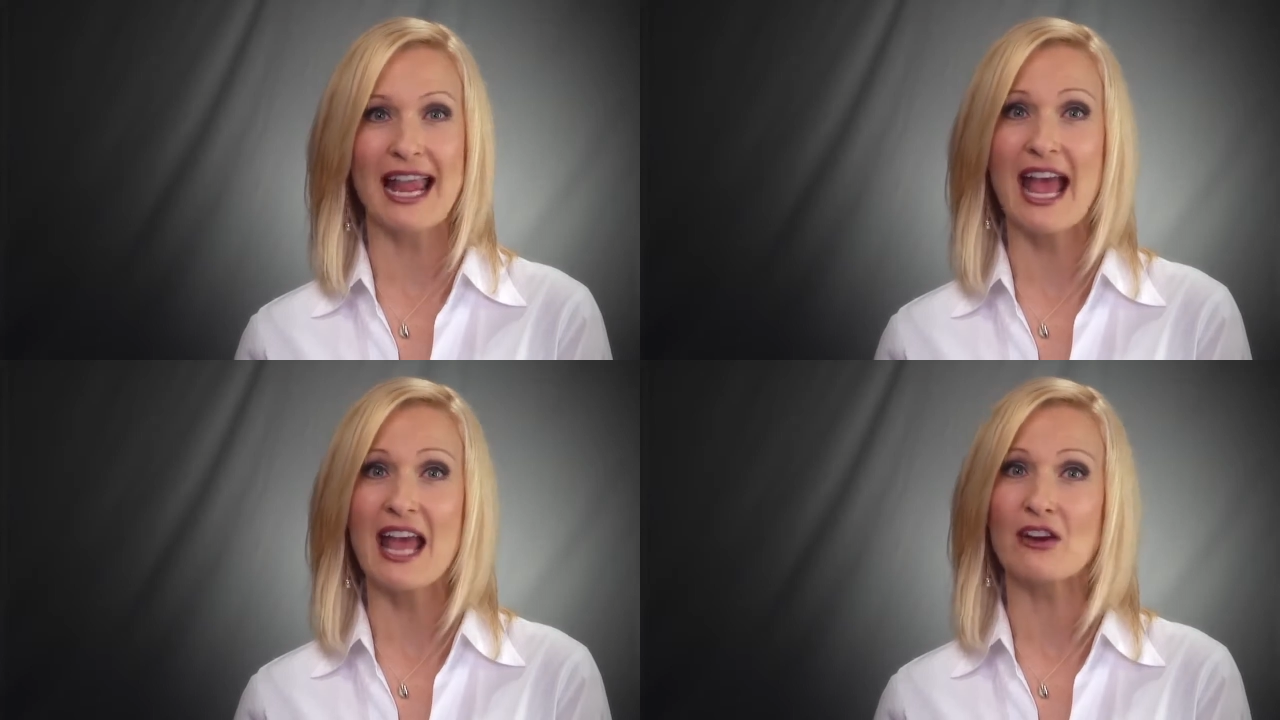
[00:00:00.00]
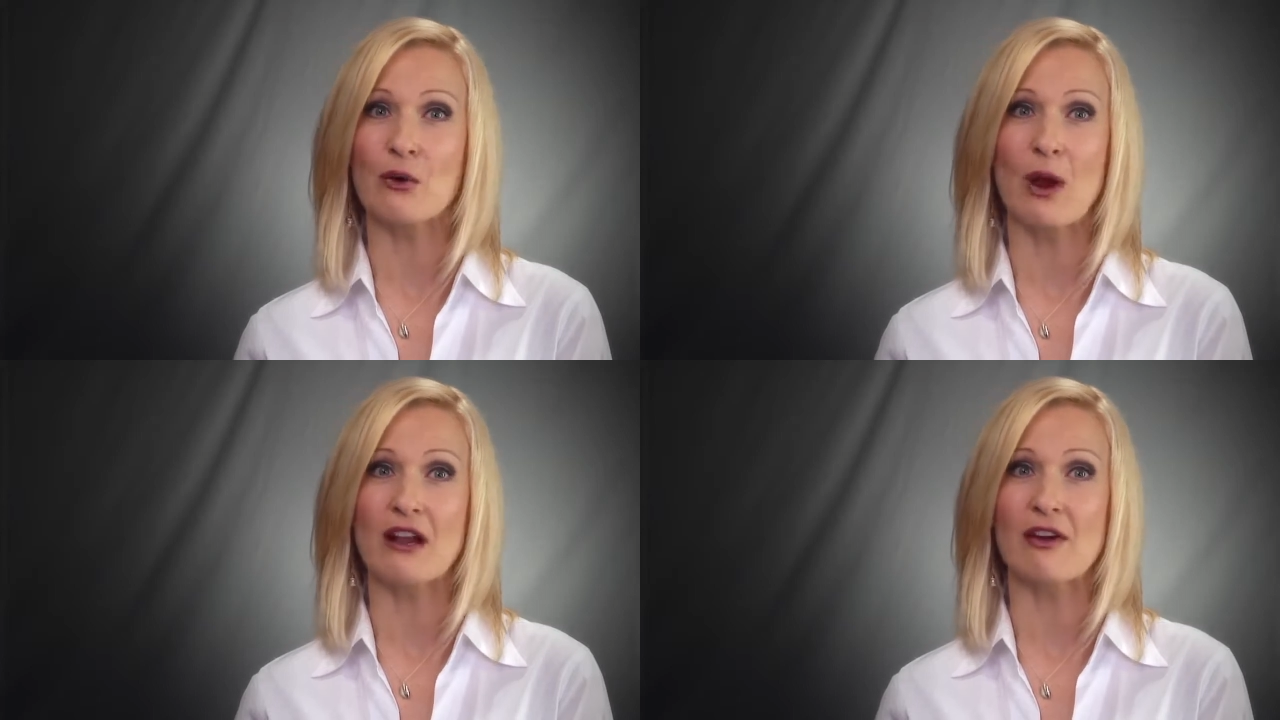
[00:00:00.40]
and are
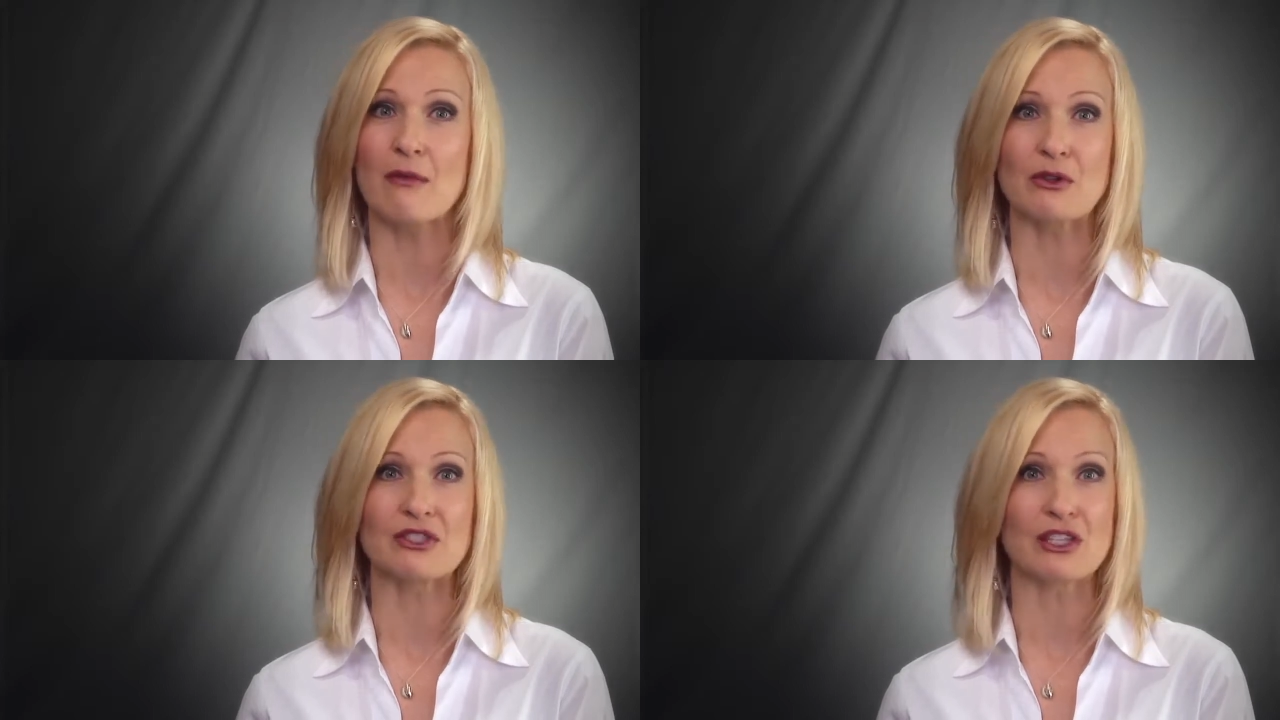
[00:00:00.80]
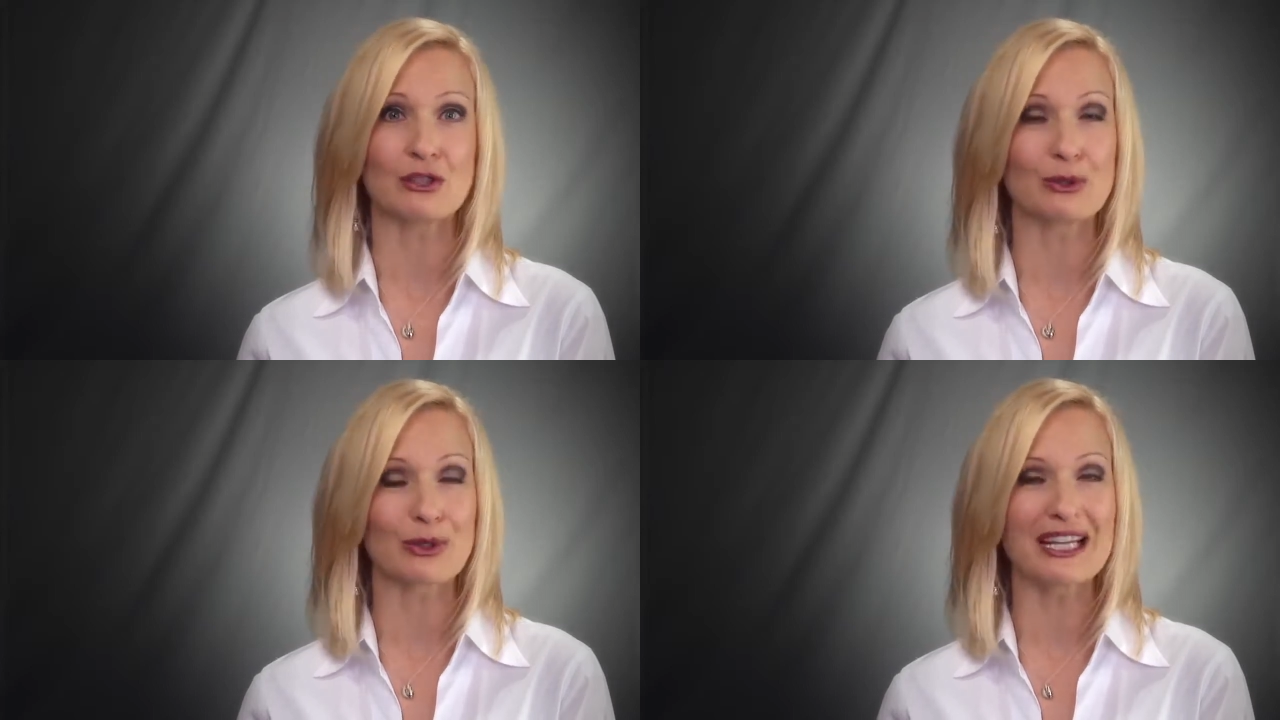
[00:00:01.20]
one of our most
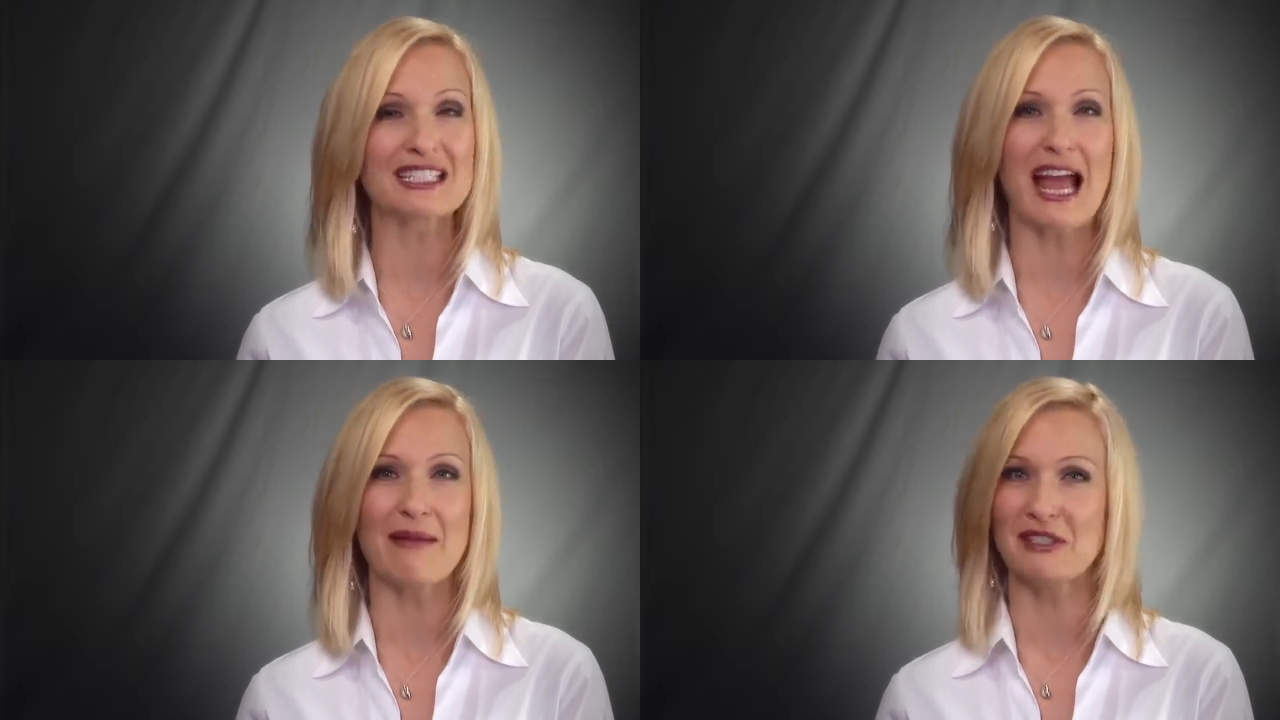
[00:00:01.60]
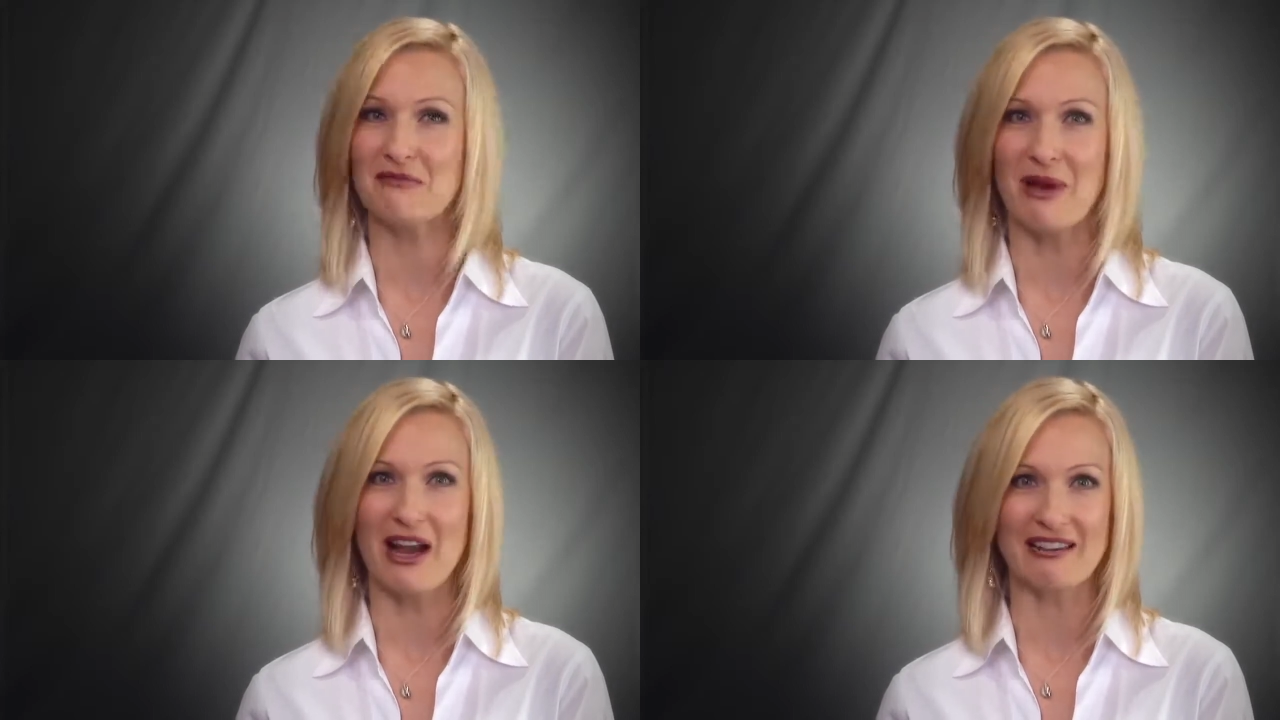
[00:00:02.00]
alluring types of
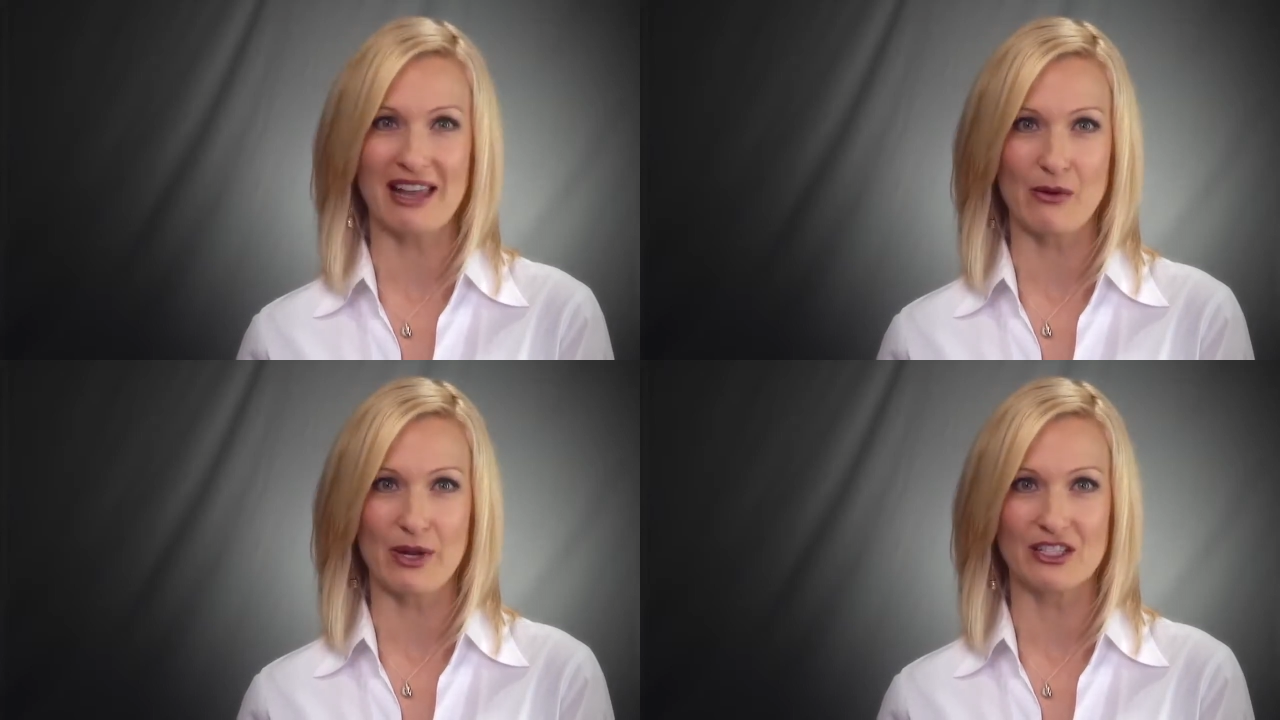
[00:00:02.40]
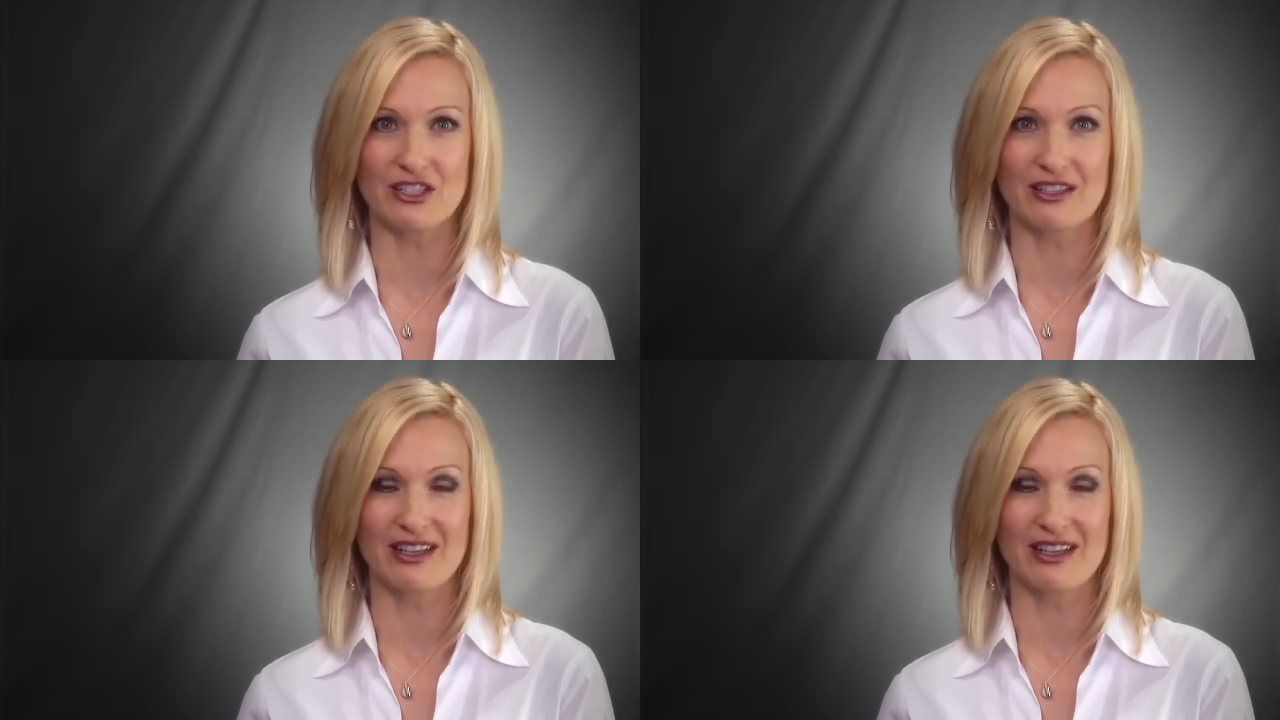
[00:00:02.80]
body language.